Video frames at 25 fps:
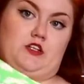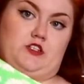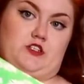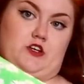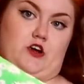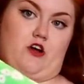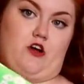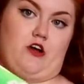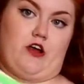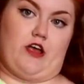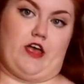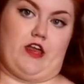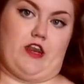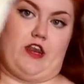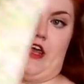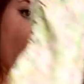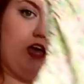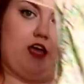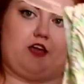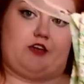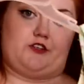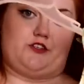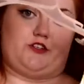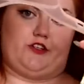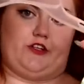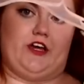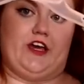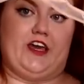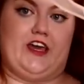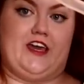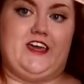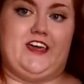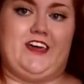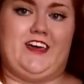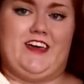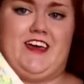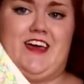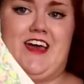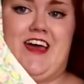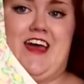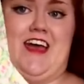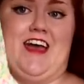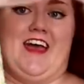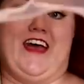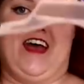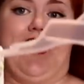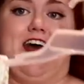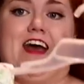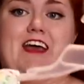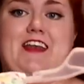Target, actually.
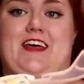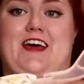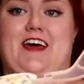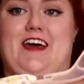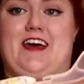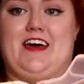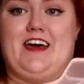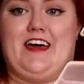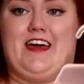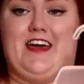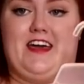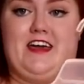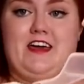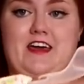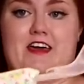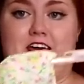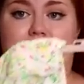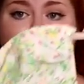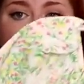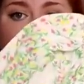And I